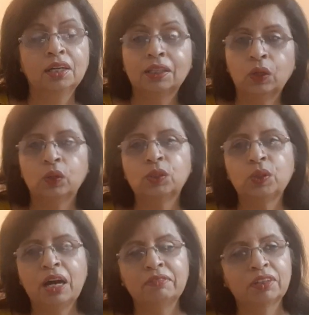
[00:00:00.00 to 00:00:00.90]
They also
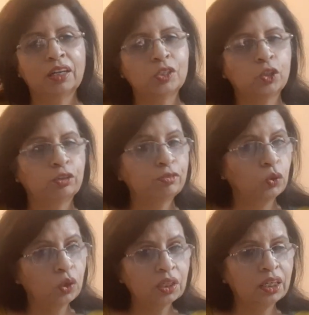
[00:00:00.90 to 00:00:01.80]
have a culture of
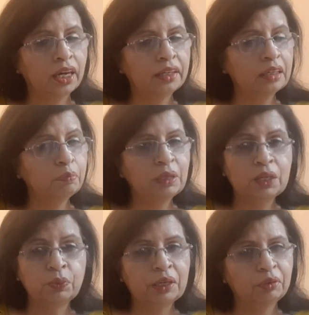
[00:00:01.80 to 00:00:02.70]
not lying and
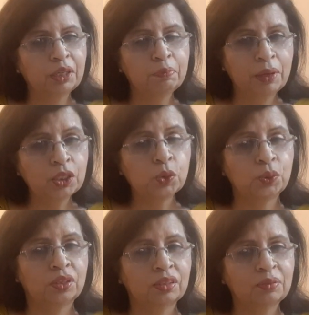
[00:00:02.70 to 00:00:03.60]
being very, very
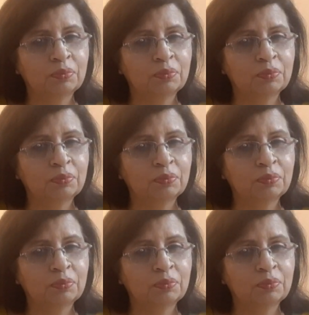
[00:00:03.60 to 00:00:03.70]
punctual.